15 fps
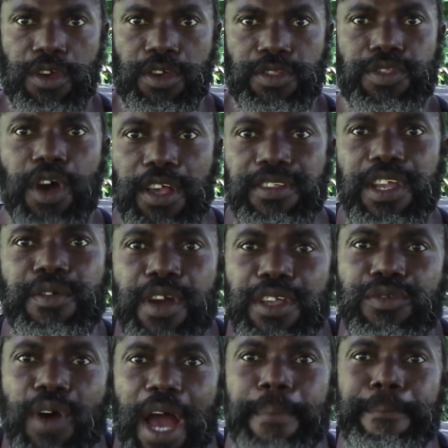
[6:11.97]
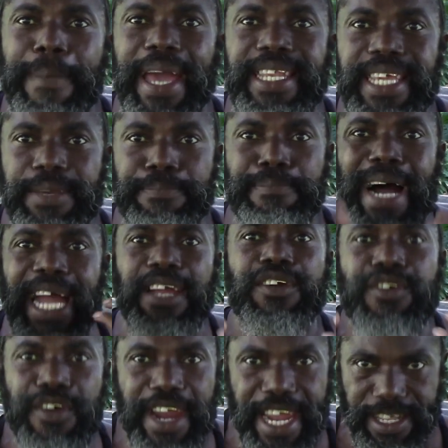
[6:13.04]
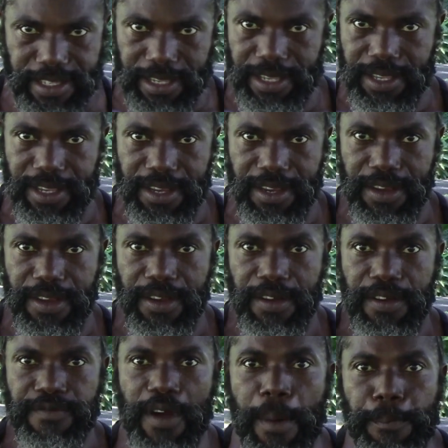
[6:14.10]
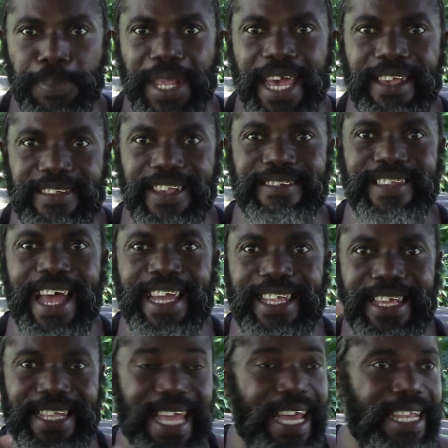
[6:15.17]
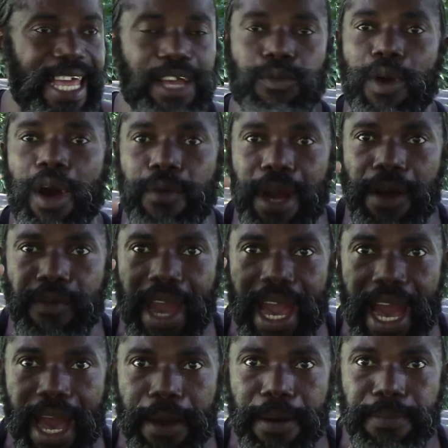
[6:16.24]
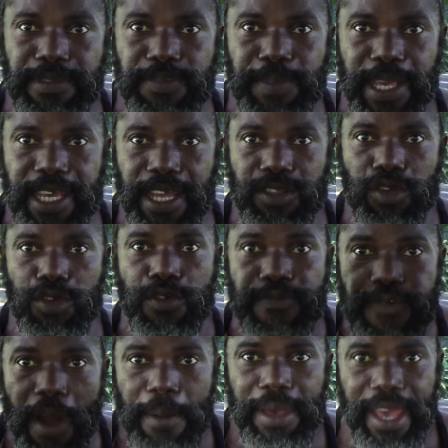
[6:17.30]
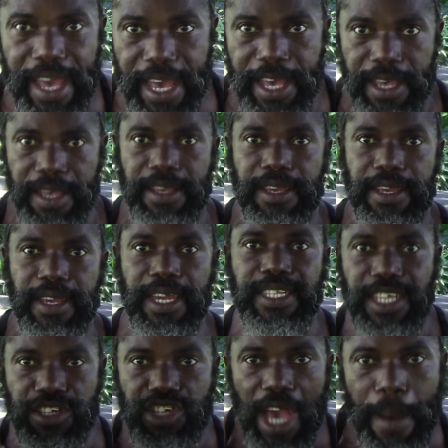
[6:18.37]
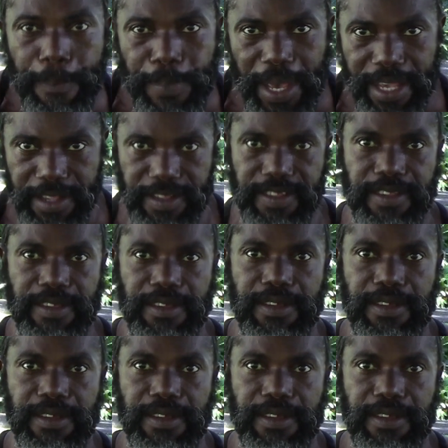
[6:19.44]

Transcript: That's the reason why many migrate from places like, like, like where, where I'm speaking to you from here, in the tropics,